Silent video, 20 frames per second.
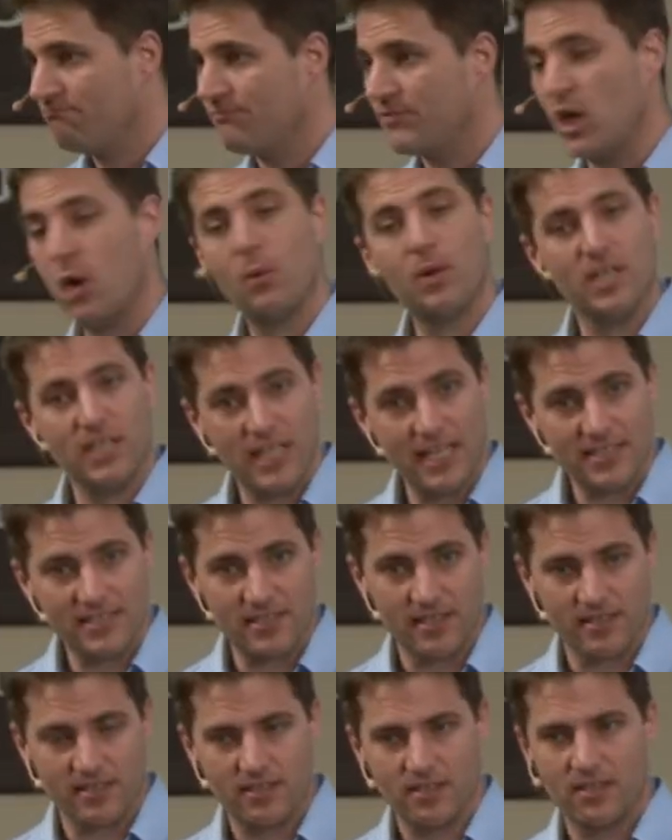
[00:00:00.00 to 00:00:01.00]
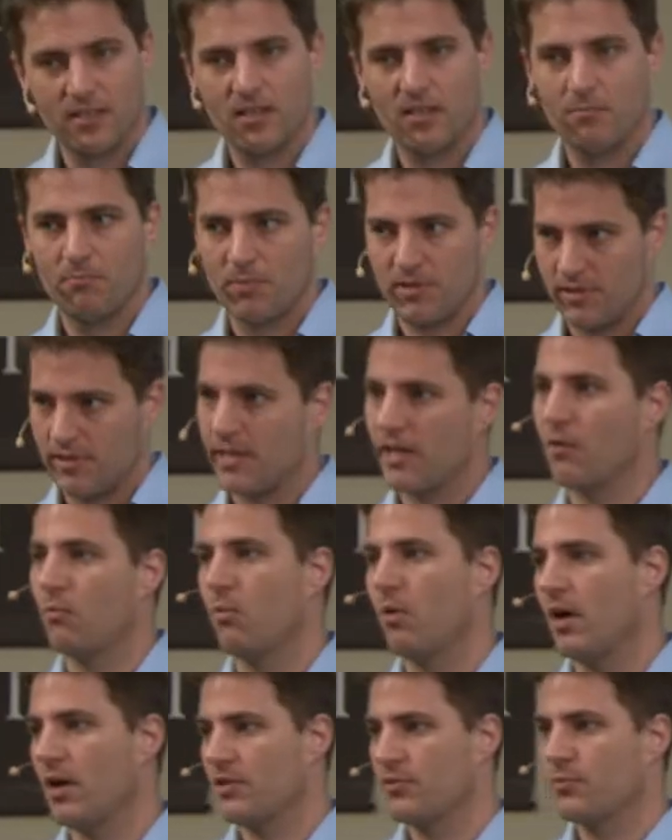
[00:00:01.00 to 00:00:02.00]
No one listened, But there
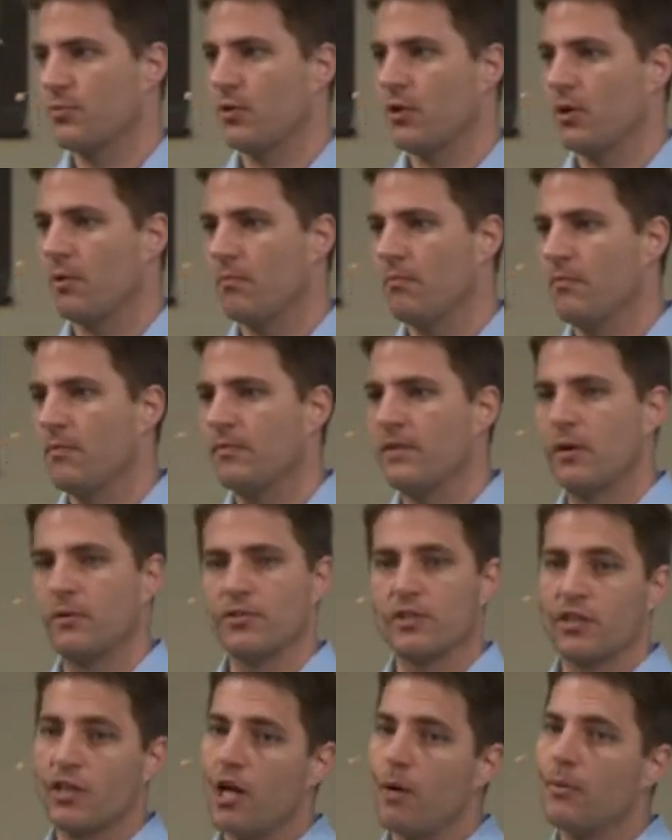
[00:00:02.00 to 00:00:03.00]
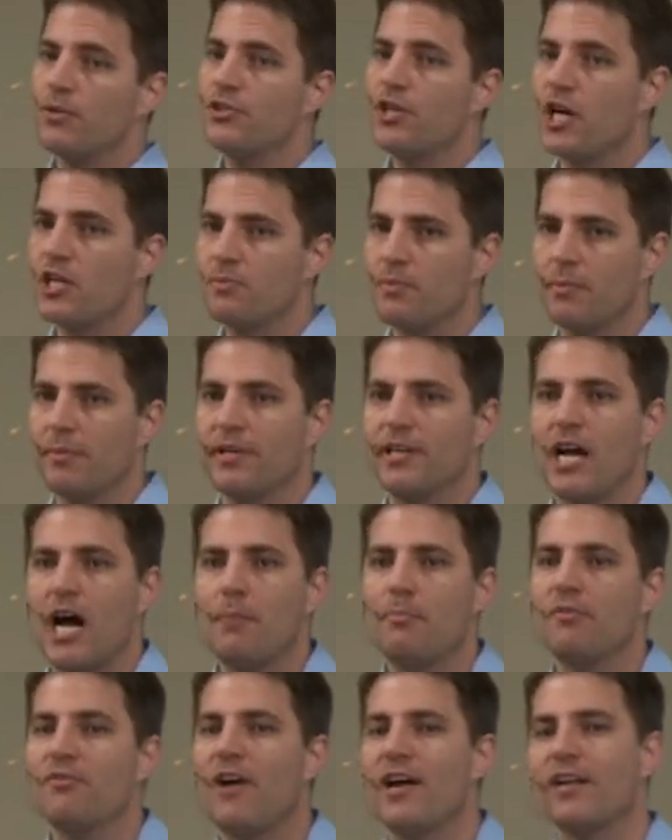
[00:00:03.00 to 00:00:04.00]
was room. There was a global judgment, but
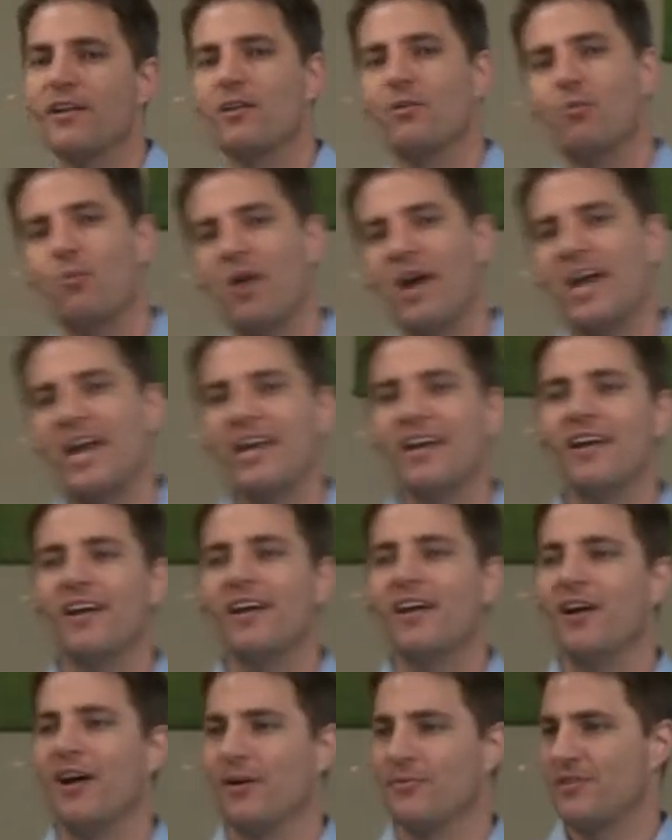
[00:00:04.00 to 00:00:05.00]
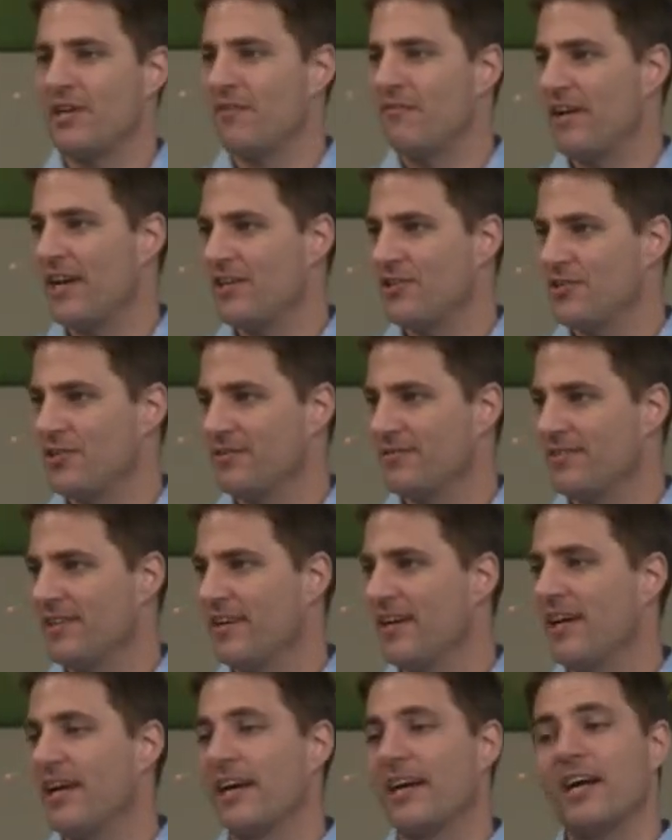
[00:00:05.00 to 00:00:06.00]
God provided a way of salvation.
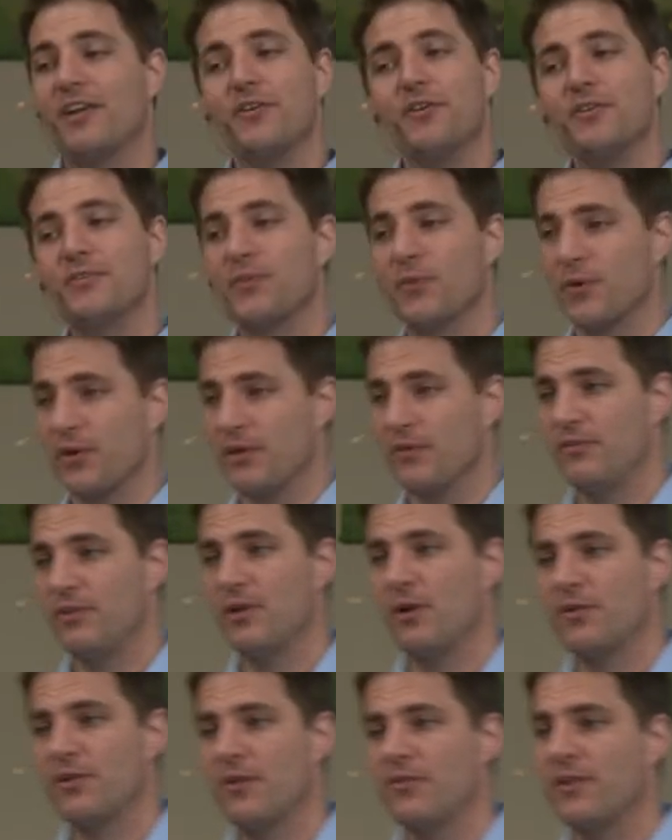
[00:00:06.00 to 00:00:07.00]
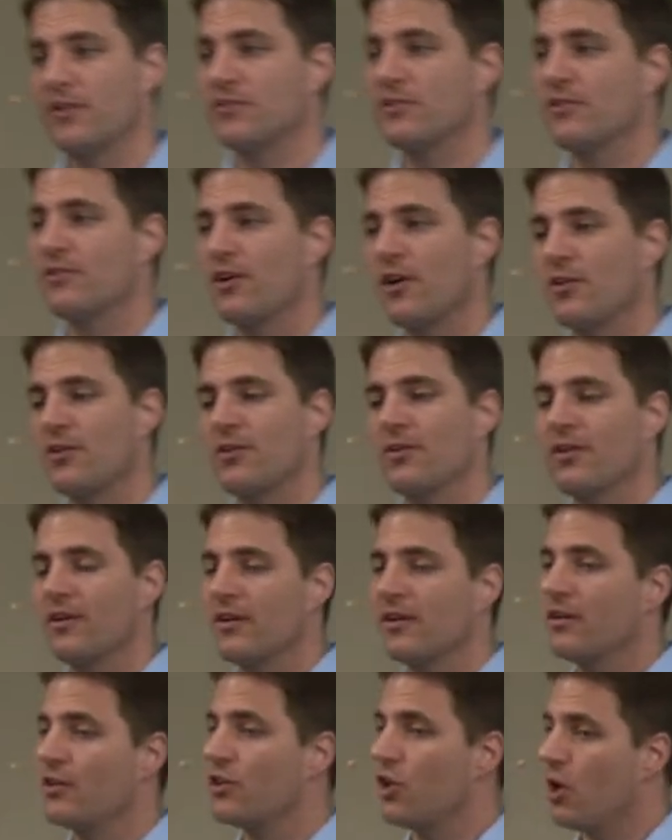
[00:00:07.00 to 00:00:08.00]
I got news for you. If you don't know, there's another
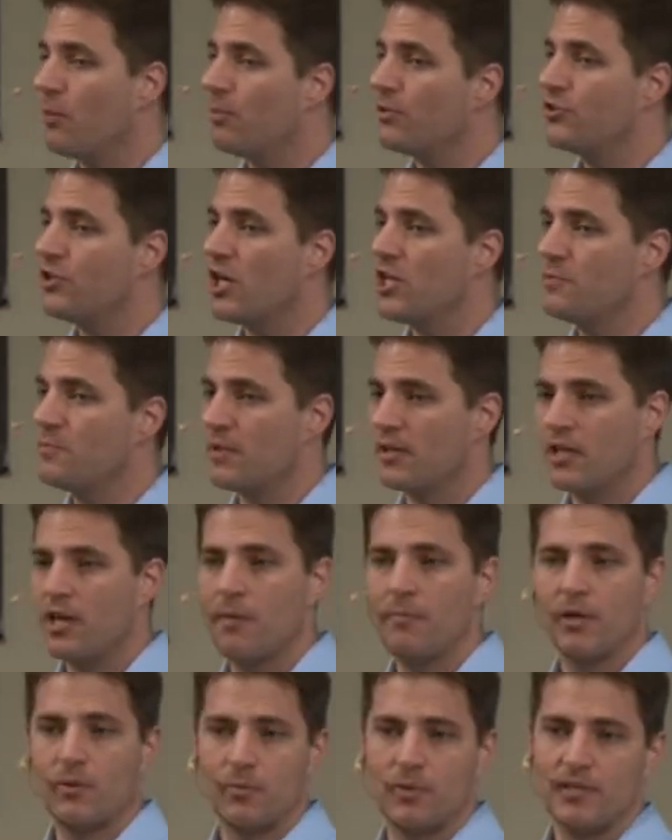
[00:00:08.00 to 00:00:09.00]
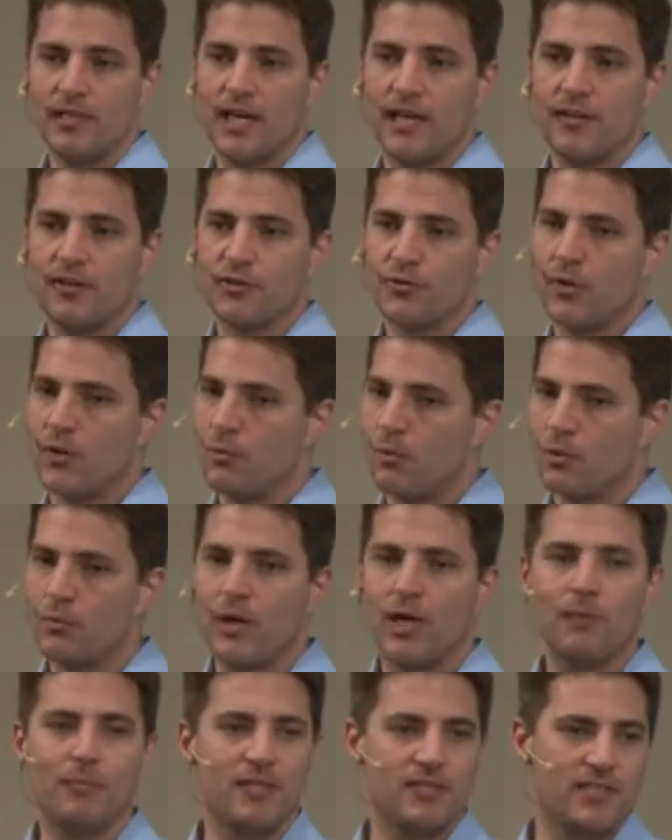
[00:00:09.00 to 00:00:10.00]
global judgment coming one day. There's only one
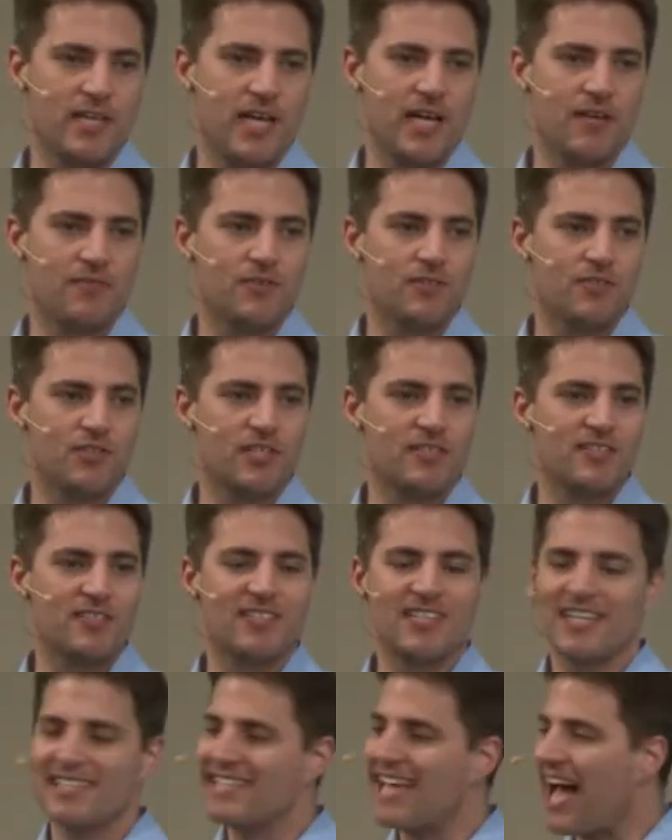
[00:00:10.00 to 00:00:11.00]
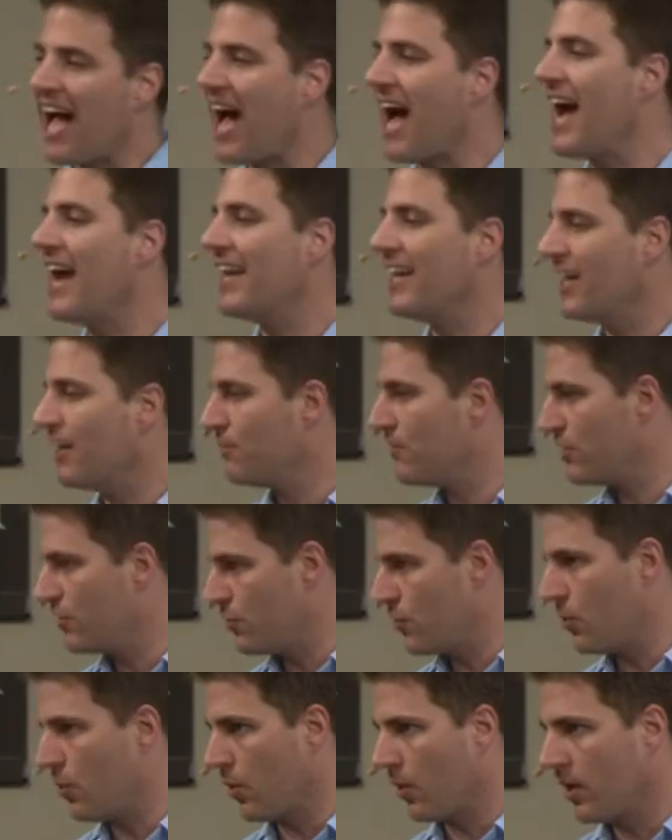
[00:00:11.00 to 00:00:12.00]
way to be saved. Jesus says, I am the
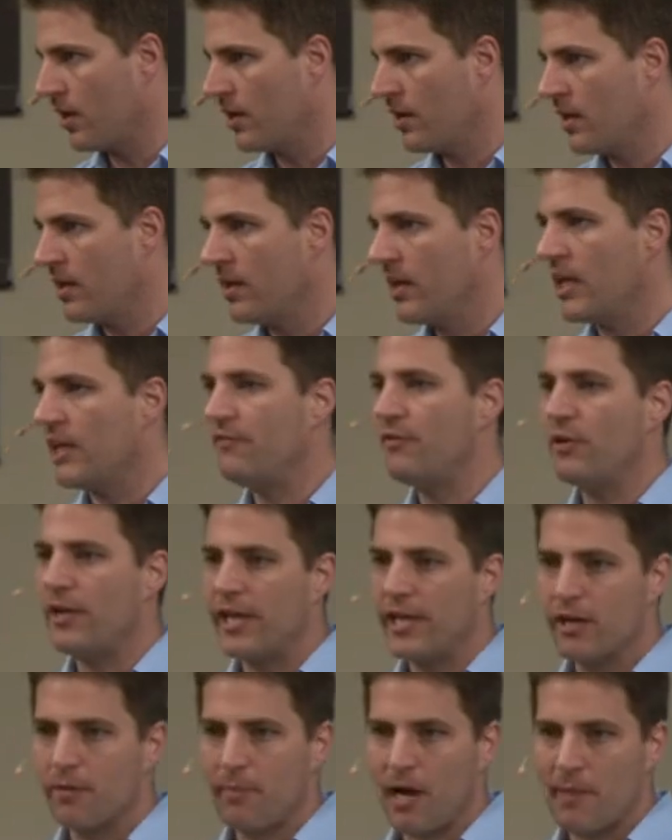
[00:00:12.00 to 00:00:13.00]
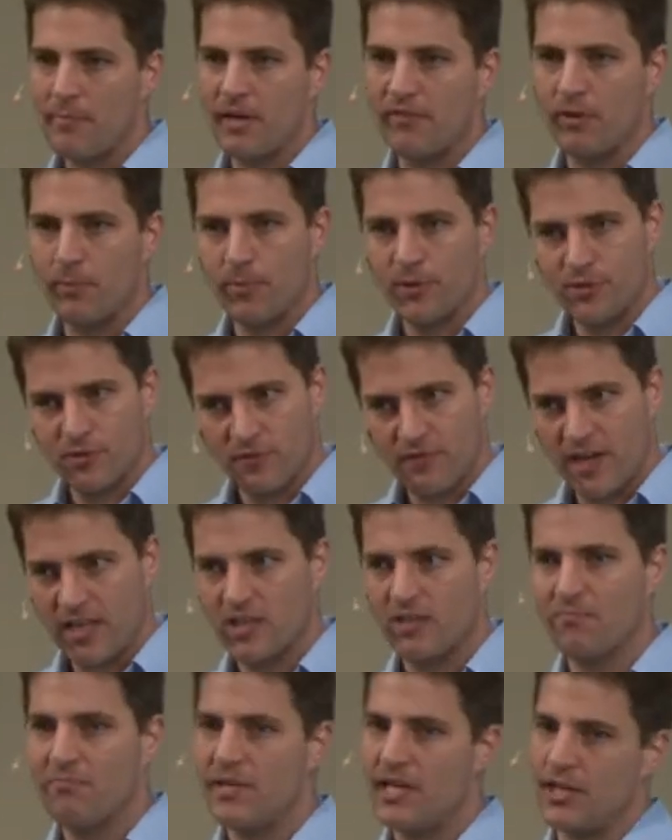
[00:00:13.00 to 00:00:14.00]
door. If you enter by me, if you put your
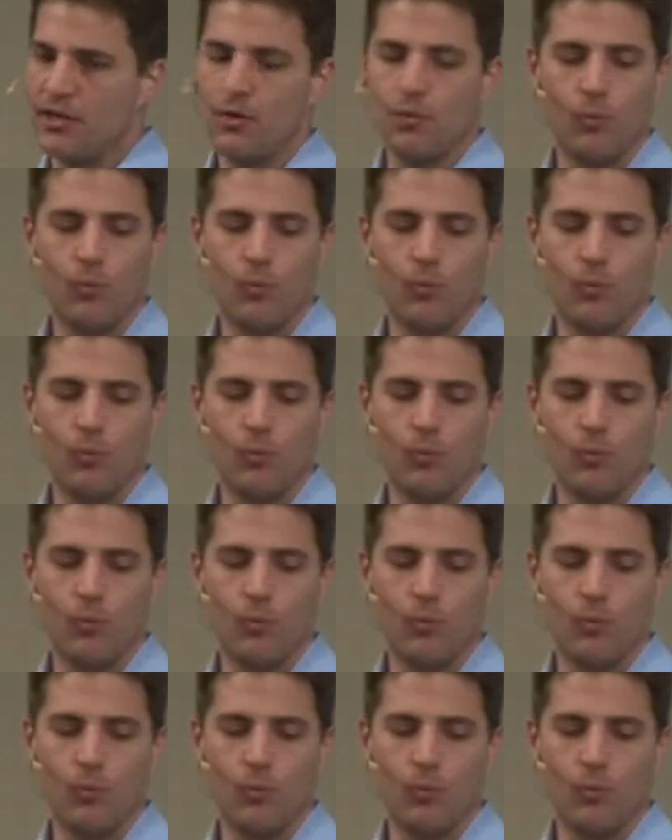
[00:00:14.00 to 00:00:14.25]
faith in me, you